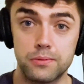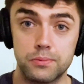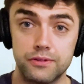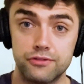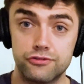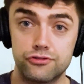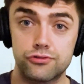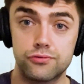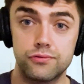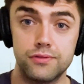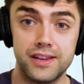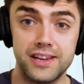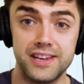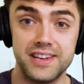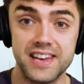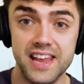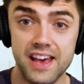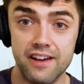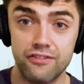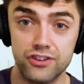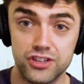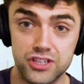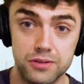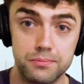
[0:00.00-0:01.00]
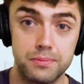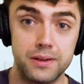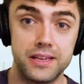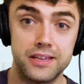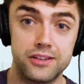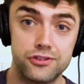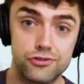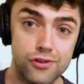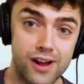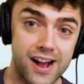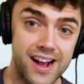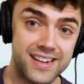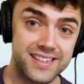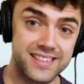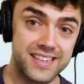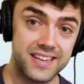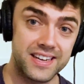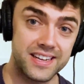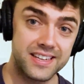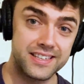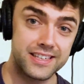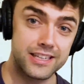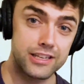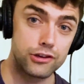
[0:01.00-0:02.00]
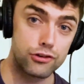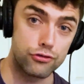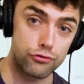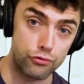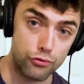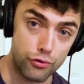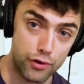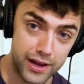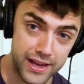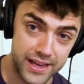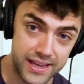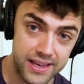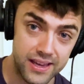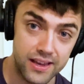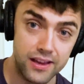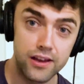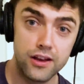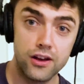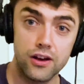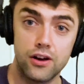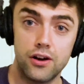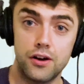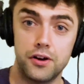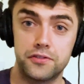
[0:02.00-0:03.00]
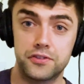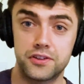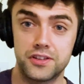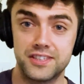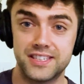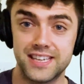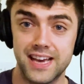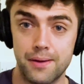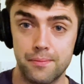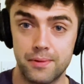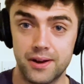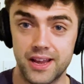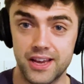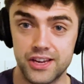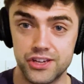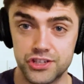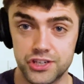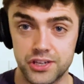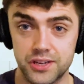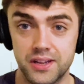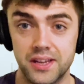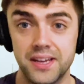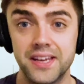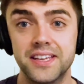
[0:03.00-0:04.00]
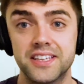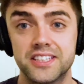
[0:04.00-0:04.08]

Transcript: we've inevitably dragged in a degree of contamination.